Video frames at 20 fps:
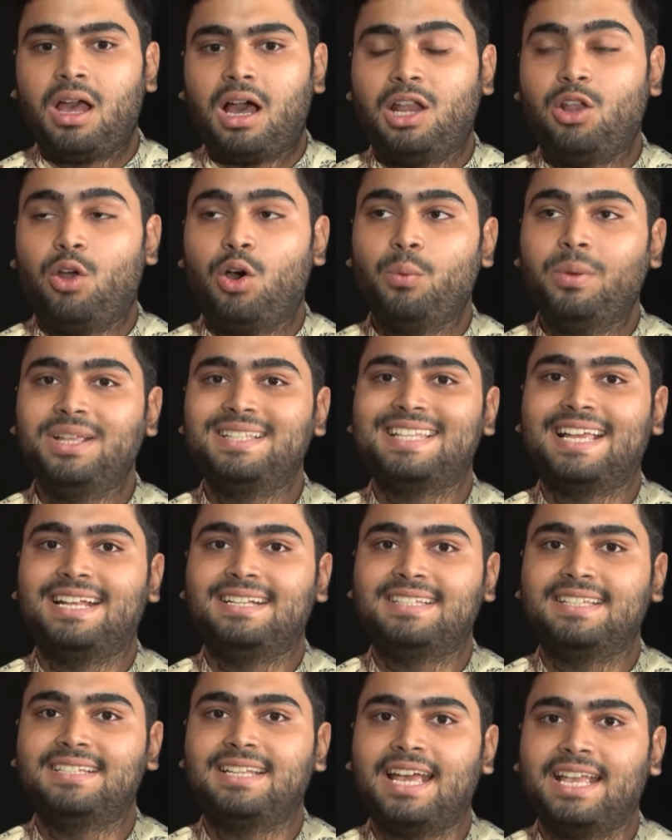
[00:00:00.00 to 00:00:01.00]
along with
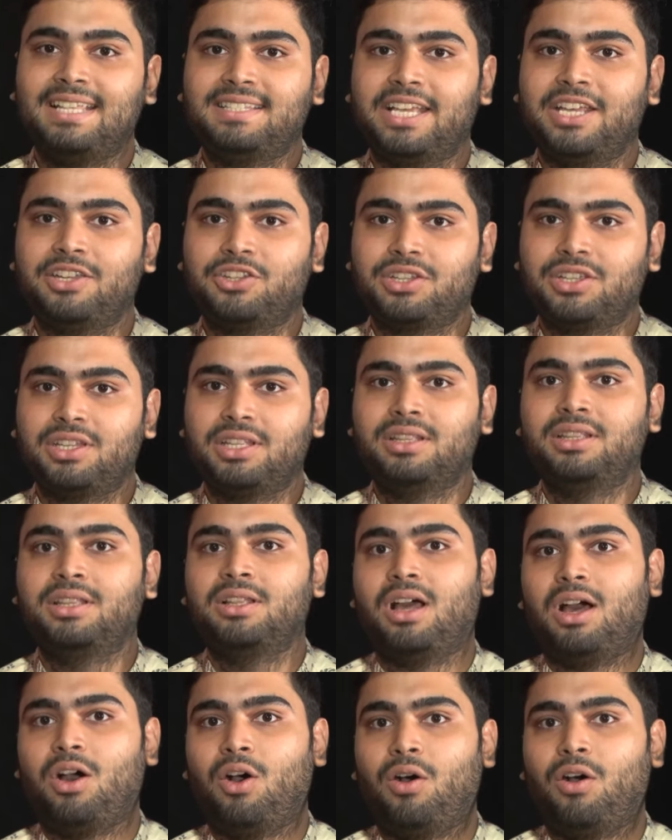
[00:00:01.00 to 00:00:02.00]

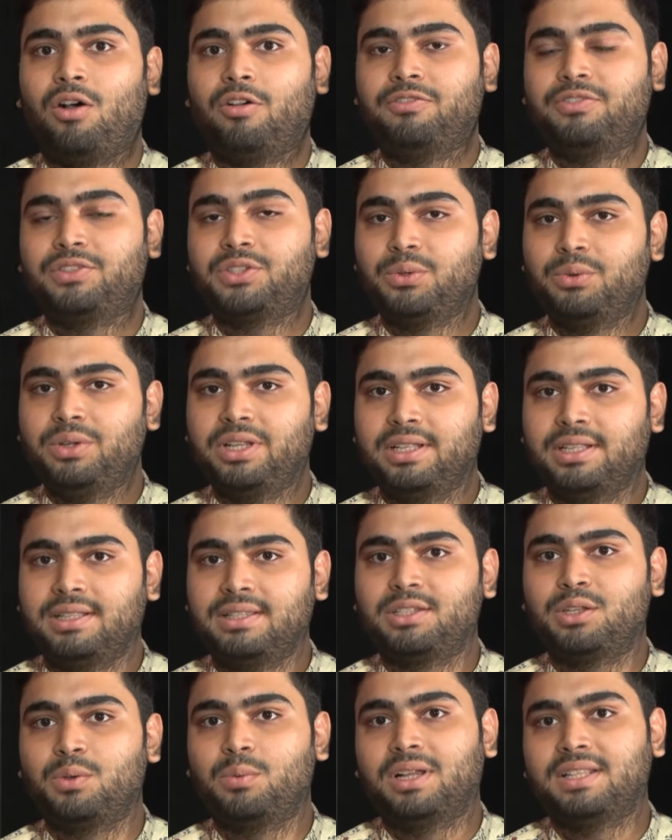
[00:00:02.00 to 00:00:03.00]
sensitization of
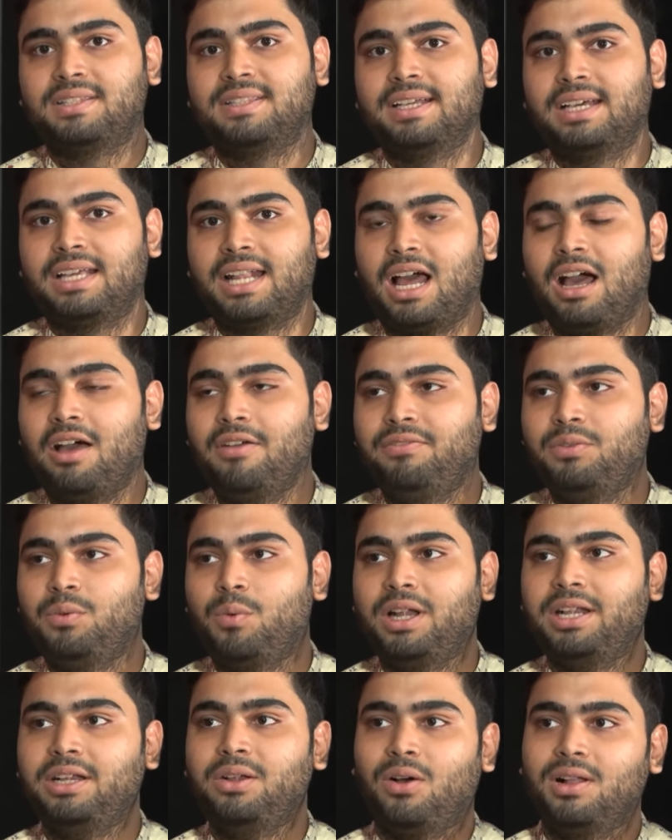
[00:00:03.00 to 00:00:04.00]
students towards the craft,
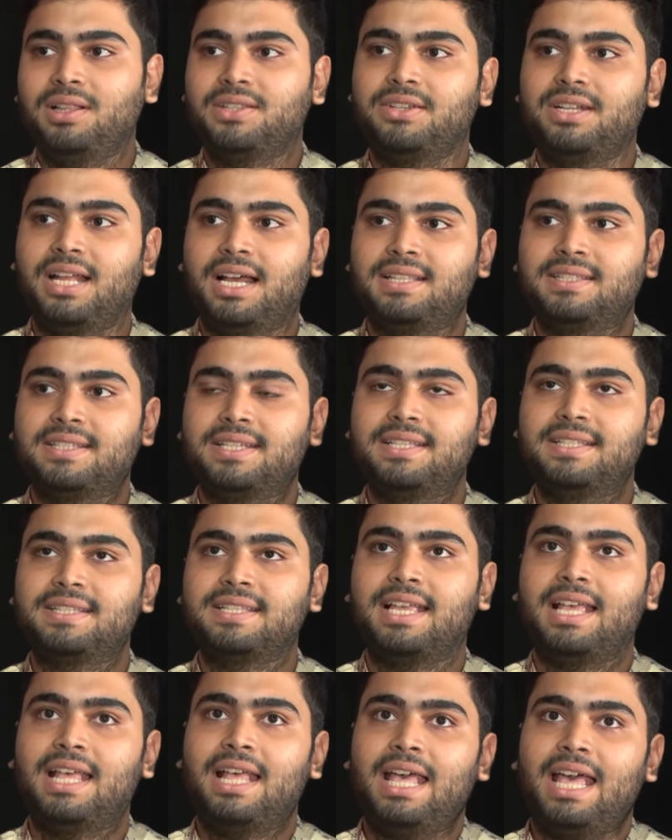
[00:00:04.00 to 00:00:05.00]
what it also does
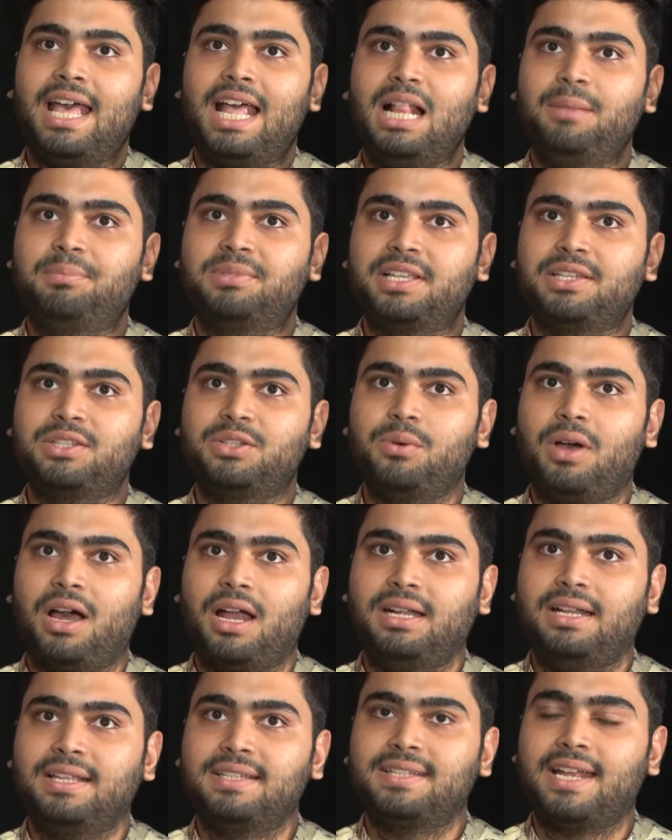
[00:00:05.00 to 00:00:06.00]
is helps us to
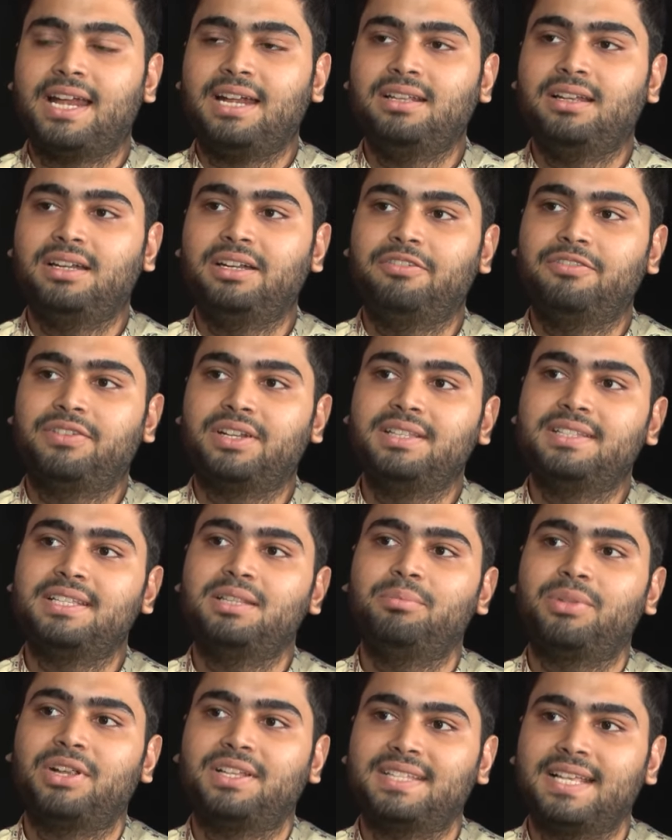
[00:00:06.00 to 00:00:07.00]
understand the difference
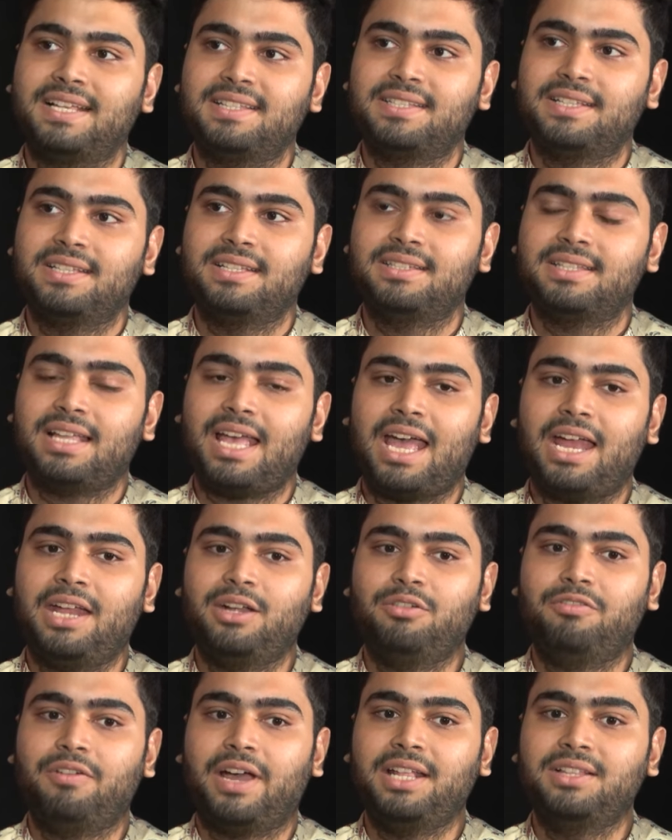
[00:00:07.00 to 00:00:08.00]
in processes
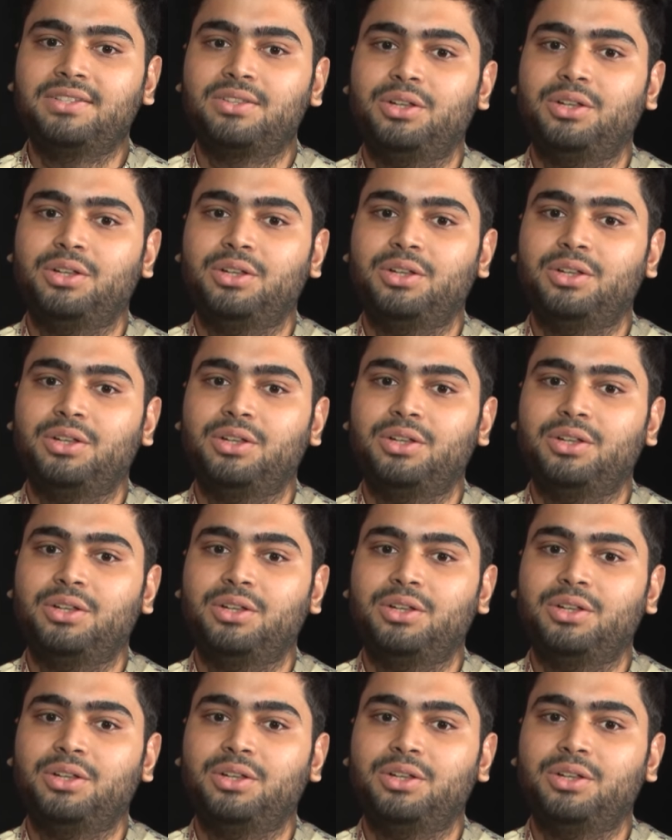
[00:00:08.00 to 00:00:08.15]
and to find